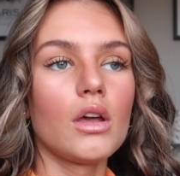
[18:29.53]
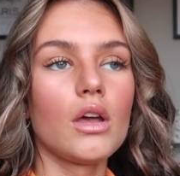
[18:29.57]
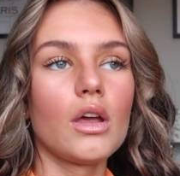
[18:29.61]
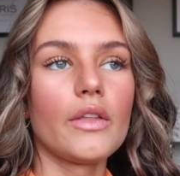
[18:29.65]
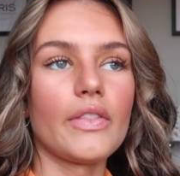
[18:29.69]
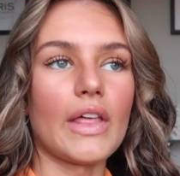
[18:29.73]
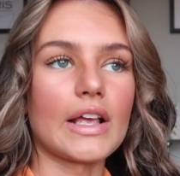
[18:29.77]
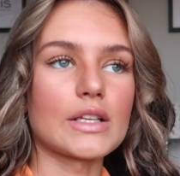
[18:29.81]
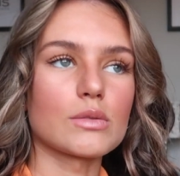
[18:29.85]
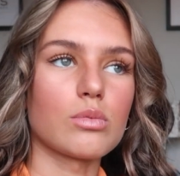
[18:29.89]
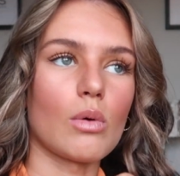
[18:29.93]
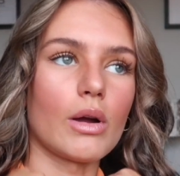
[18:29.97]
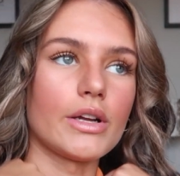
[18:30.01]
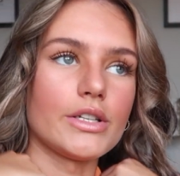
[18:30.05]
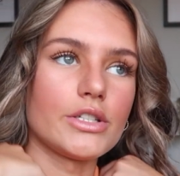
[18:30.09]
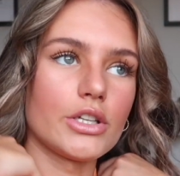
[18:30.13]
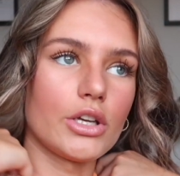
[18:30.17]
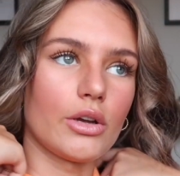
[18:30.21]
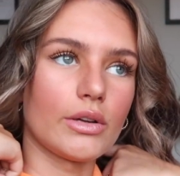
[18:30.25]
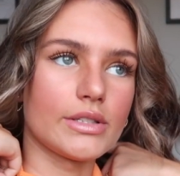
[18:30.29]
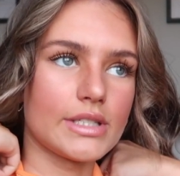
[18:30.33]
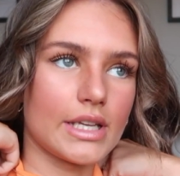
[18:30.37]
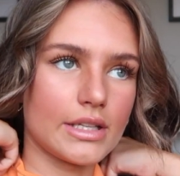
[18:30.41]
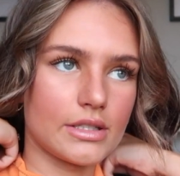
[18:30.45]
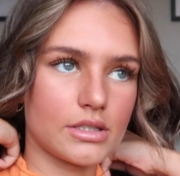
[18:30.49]
That's what I do.
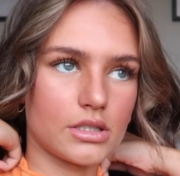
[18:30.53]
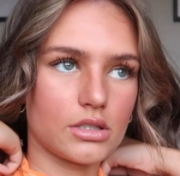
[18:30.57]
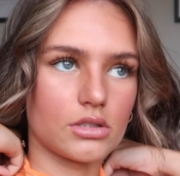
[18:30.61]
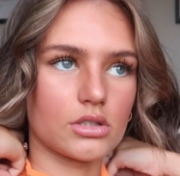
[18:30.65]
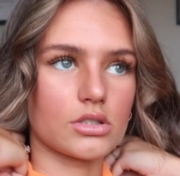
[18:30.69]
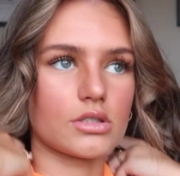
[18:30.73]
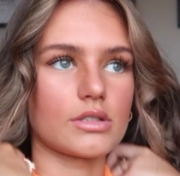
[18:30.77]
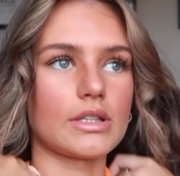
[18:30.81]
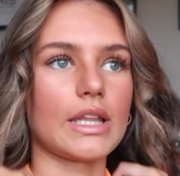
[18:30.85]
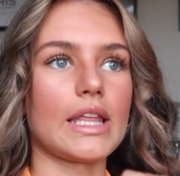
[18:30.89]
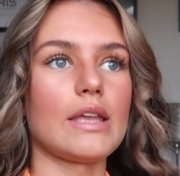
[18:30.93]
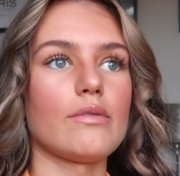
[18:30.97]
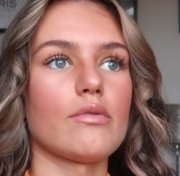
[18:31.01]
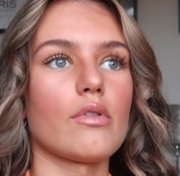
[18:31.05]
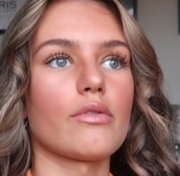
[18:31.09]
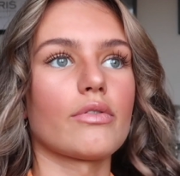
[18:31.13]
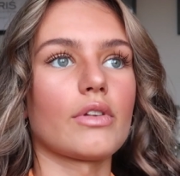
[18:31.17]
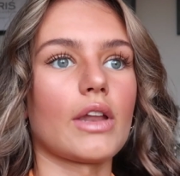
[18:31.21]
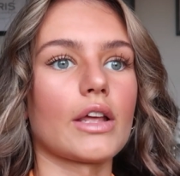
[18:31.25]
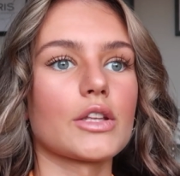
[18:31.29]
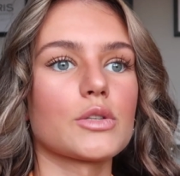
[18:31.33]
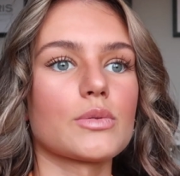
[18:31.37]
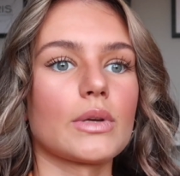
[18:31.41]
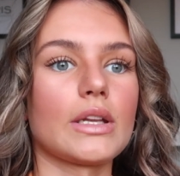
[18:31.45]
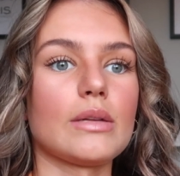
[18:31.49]
I tend to just leave it for
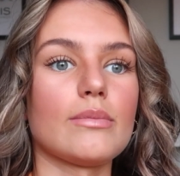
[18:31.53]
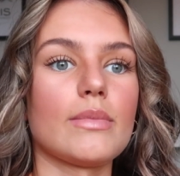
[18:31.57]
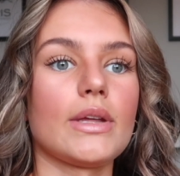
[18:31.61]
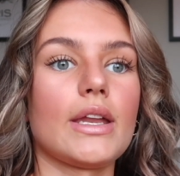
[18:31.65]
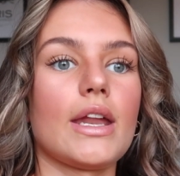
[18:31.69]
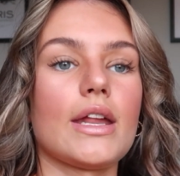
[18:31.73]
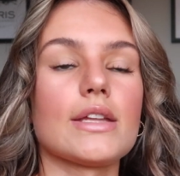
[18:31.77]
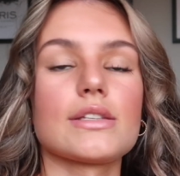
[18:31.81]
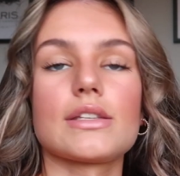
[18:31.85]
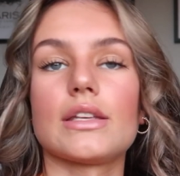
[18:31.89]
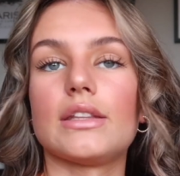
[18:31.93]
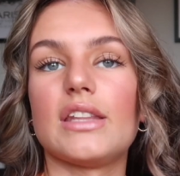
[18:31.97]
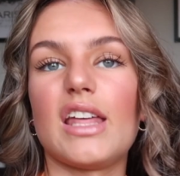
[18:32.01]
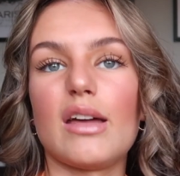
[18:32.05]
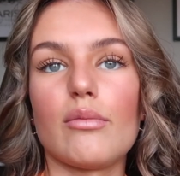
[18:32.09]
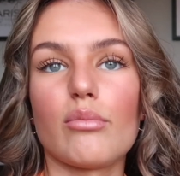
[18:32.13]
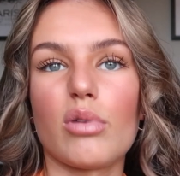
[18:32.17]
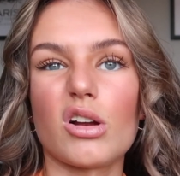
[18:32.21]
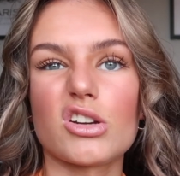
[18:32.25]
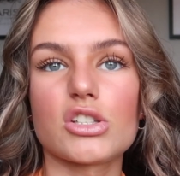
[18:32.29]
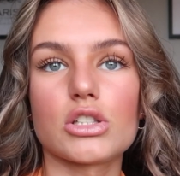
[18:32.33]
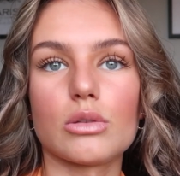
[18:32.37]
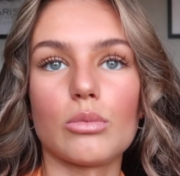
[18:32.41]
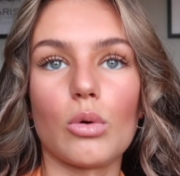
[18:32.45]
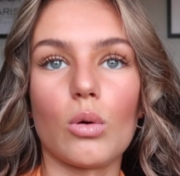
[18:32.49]
like 20 minutes and then
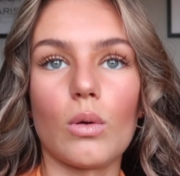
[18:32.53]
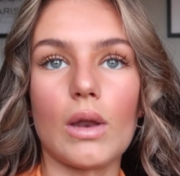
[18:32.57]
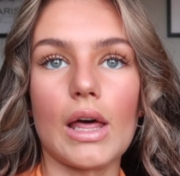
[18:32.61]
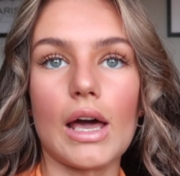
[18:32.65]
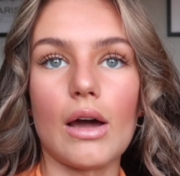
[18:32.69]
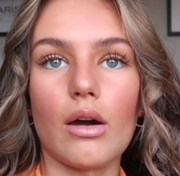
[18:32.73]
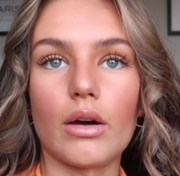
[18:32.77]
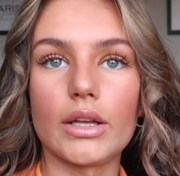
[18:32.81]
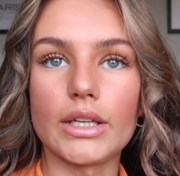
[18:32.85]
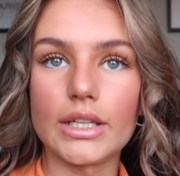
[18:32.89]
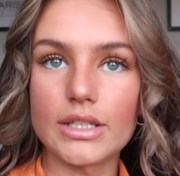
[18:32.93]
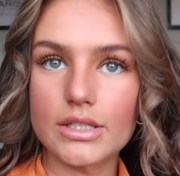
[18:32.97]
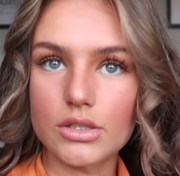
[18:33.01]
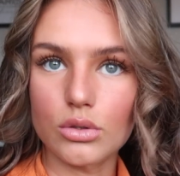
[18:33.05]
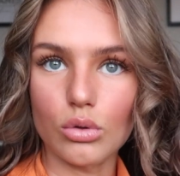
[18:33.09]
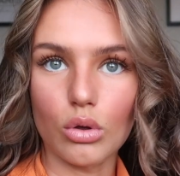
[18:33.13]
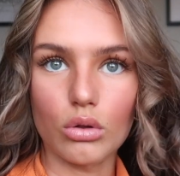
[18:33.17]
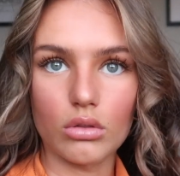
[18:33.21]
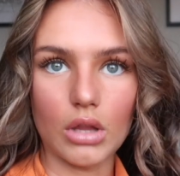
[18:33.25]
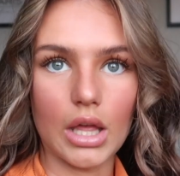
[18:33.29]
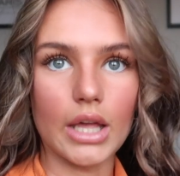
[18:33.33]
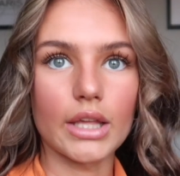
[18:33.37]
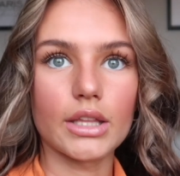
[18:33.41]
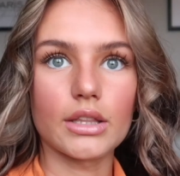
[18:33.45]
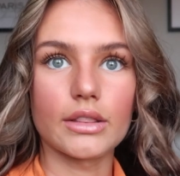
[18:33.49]
brush them all out, and it's not
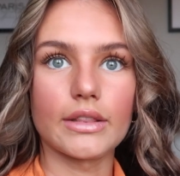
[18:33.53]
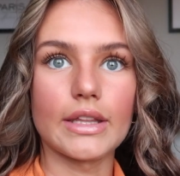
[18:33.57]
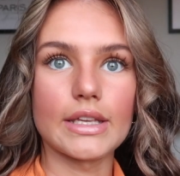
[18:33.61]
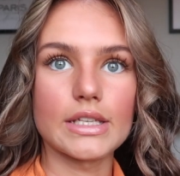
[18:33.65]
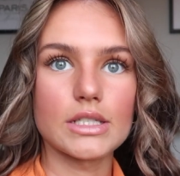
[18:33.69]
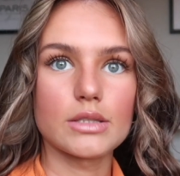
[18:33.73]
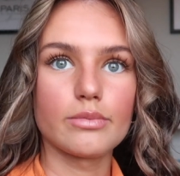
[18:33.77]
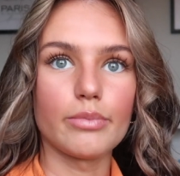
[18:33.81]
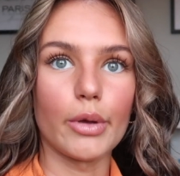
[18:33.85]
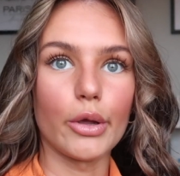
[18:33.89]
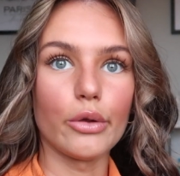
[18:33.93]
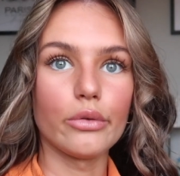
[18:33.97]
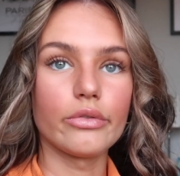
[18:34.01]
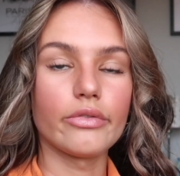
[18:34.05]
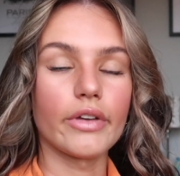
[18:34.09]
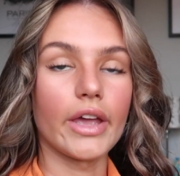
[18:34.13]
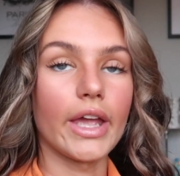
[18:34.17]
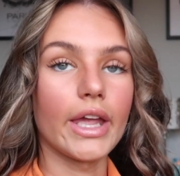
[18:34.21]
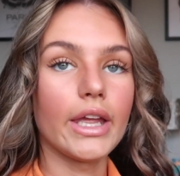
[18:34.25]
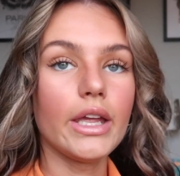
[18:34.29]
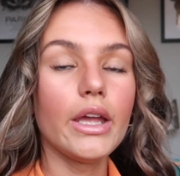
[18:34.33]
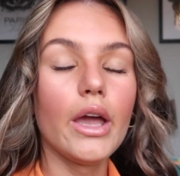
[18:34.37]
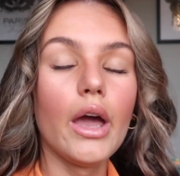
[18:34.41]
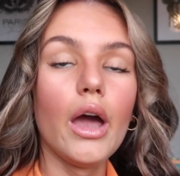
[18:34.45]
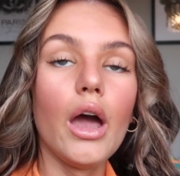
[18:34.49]
like this
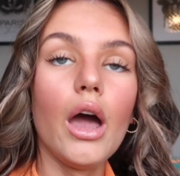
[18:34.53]
boofy.